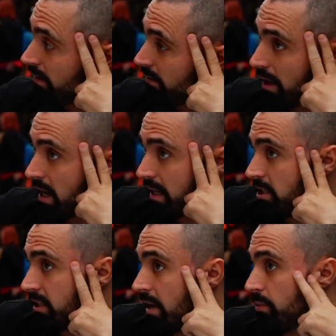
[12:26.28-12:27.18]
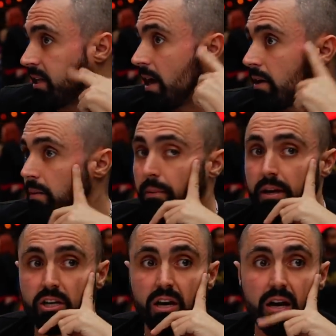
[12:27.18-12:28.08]
Like, let's just say we scaled up your
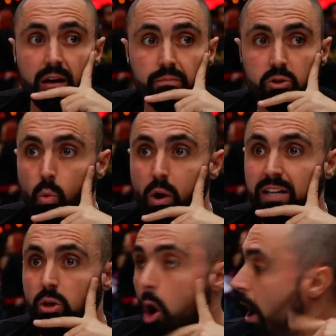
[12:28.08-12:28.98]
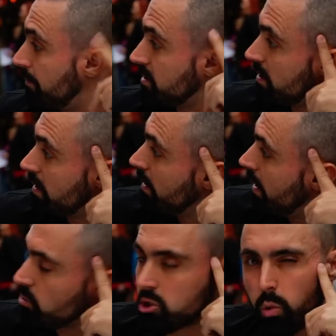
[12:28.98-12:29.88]
pleasure 20 times.
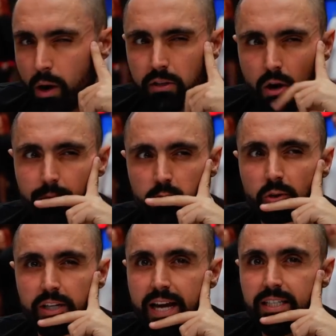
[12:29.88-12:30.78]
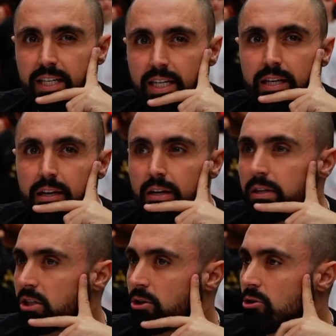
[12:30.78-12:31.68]
It was 20 times more tasty
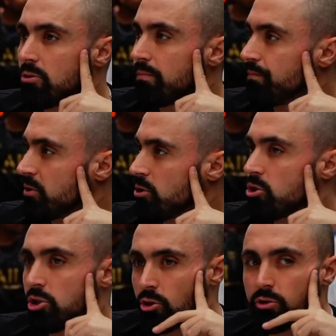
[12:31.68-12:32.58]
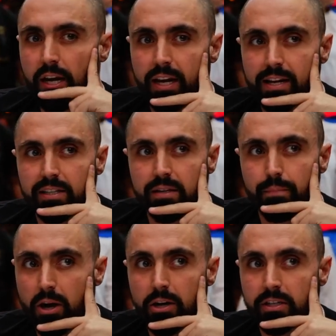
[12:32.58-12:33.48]
to to shoot an innocent
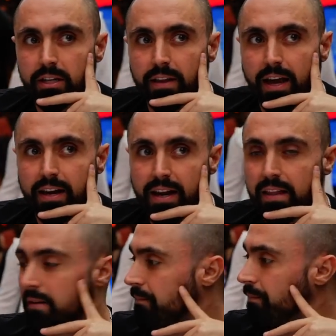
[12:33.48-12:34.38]
person in the head and eat them.